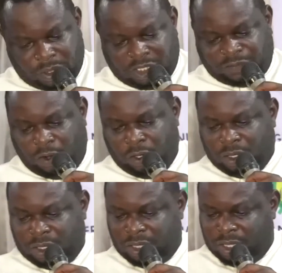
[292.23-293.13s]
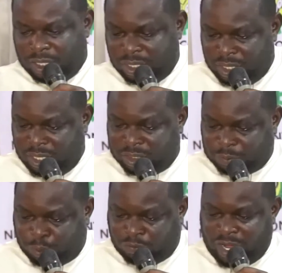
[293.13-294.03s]
This fund is
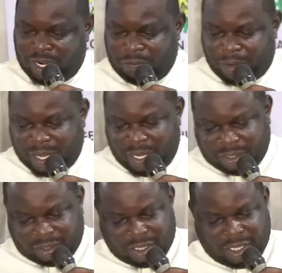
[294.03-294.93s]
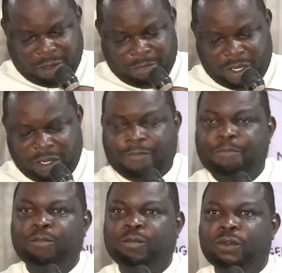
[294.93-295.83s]
provided by NCDMB
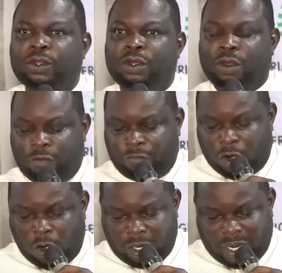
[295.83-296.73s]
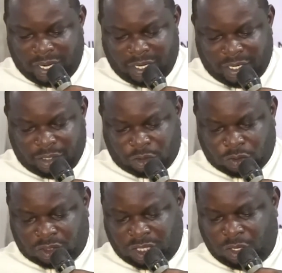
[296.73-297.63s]
for on-lending to
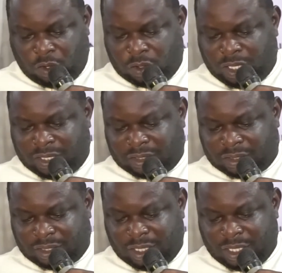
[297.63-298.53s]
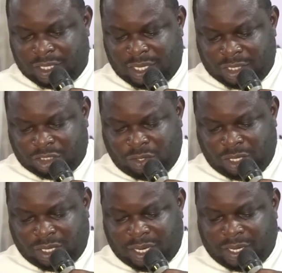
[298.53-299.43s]
stakeholders in the Nigerian
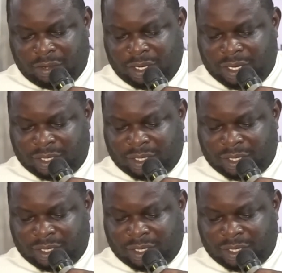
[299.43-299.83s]
oil and